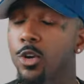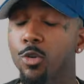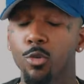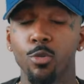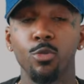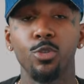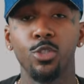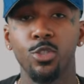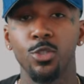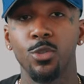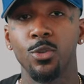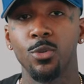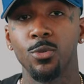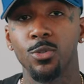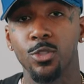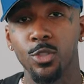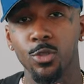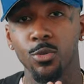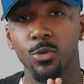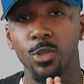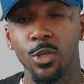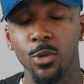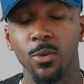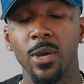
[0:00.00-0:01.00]
crucial
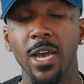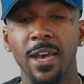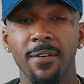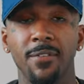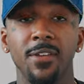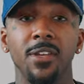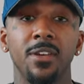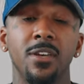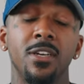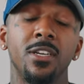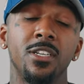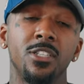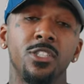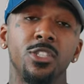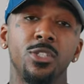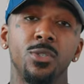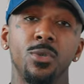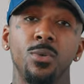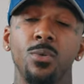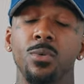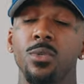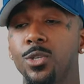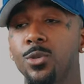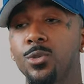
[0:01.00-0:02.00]
to you having a good
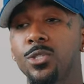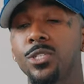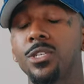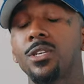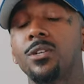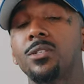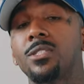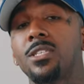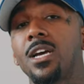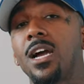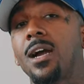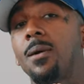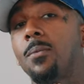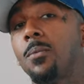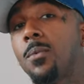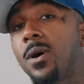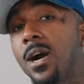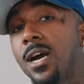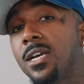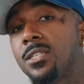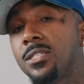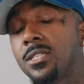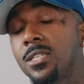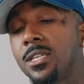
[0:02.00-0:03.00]
shoot. Using your time
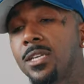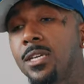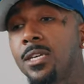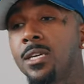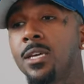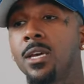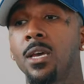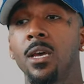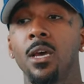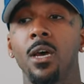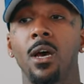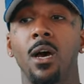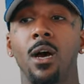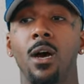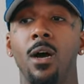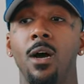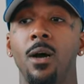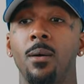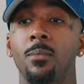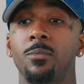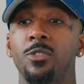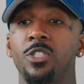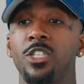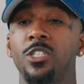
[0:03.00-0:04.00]
wisely,
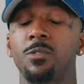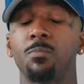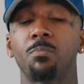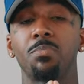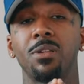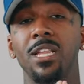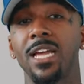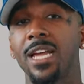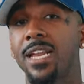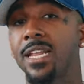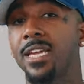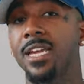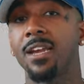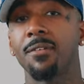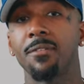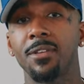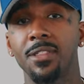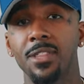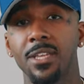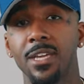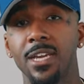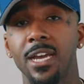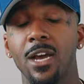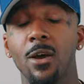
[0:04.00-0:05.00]
um, just planning
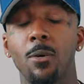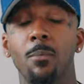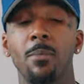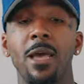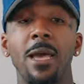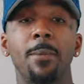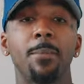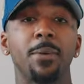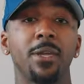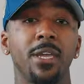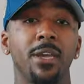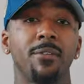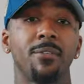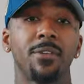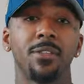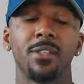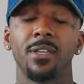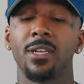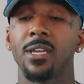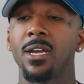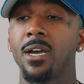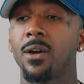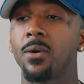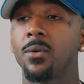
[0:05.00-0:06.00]
everything out, mapping
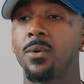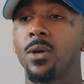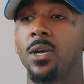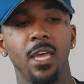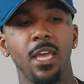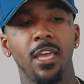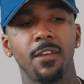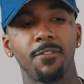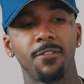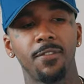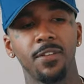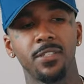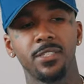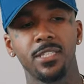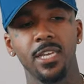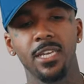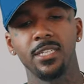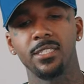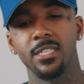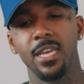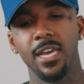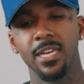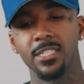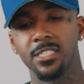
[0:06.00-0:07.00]
everything out. If it
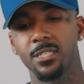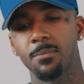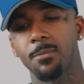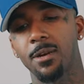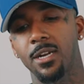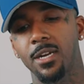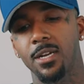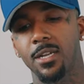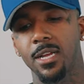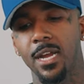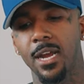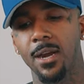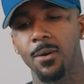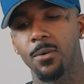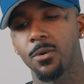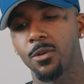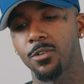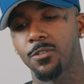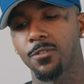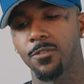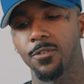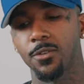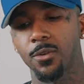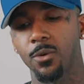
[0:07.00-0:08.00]
takes X amount of
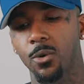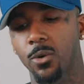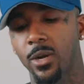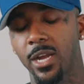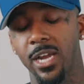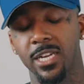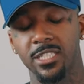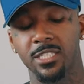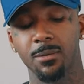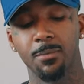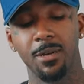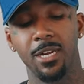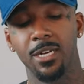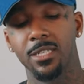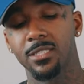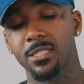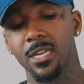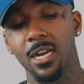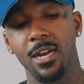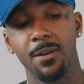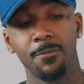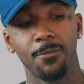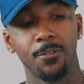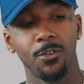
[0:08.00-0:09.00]
hours for, or X amount of
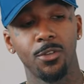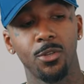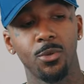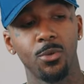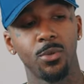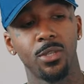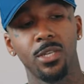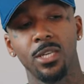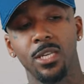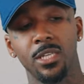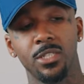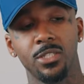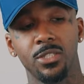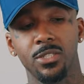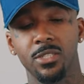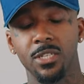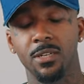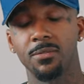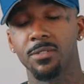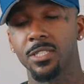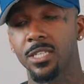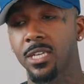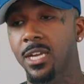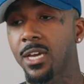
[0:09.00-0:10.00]
time for you to get
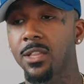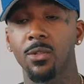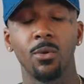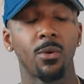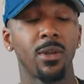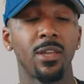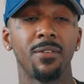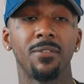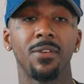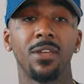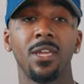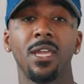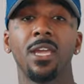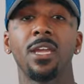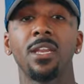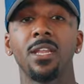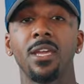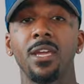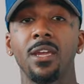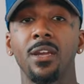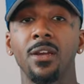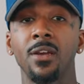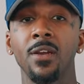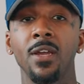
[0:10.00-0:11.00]
yourself together or even get
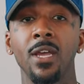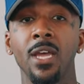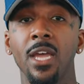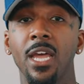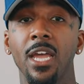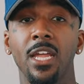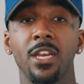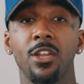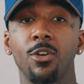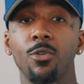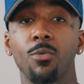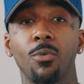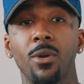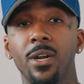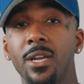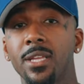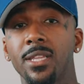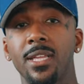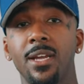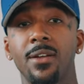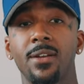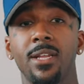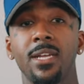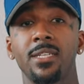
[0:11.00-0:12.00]
here and you're
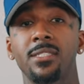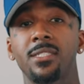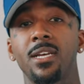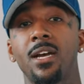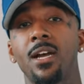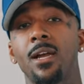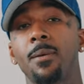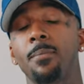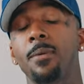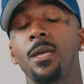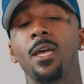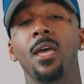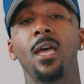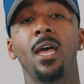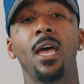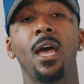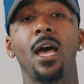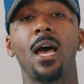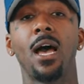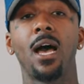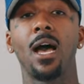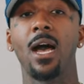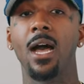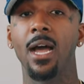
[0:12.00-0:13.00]
running down that time,
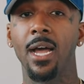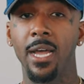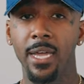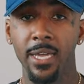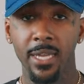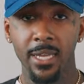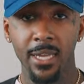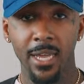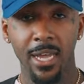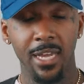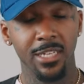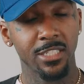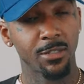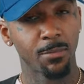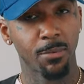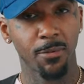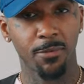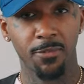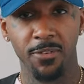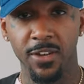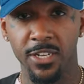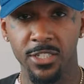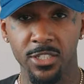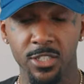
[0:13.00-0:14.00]
I, as a
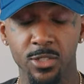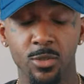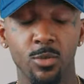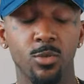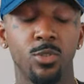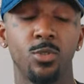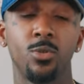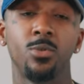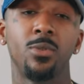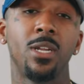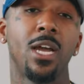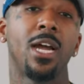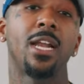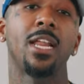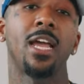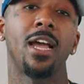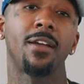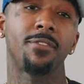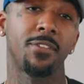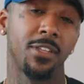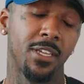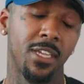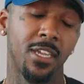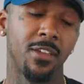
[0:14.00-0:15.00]
professional, do not
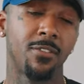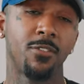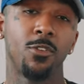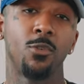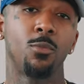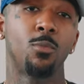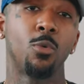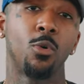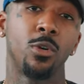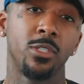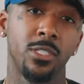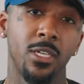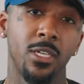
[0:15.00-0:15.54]
have to give you more